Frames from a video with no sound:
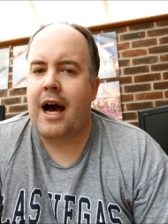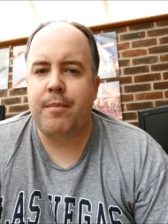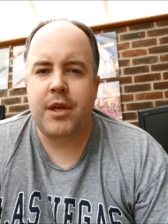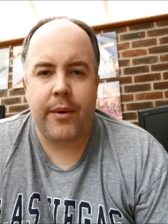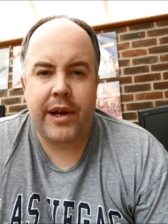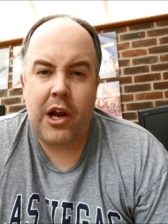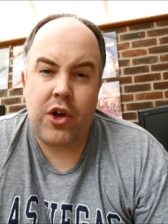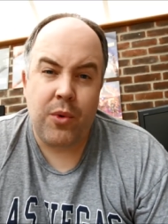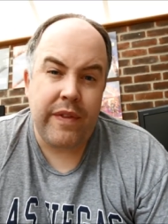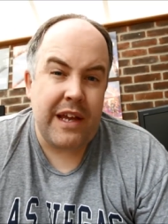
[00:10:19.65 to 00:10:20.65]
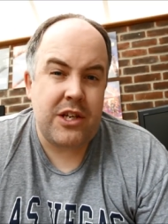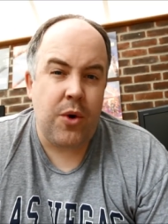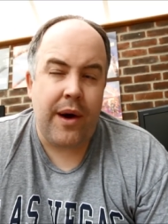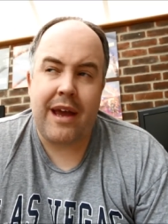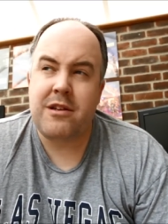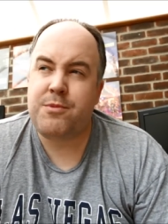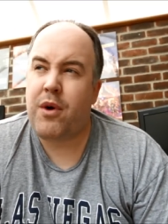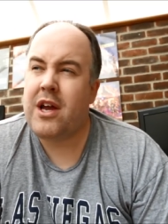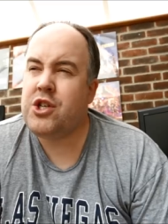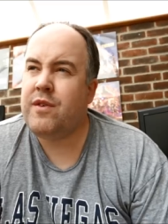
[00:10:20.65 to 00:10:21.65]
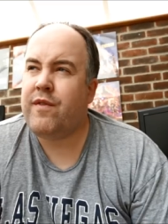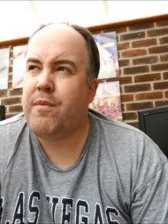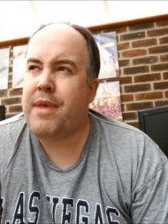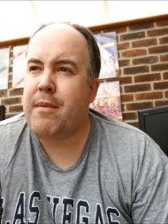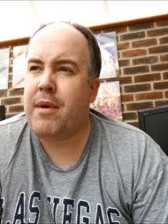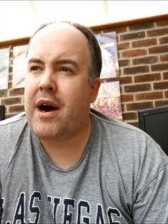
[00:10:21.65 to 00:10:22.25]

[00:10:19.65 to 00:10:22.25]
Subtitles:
You know, and I look at what they do. I get inspiration from them.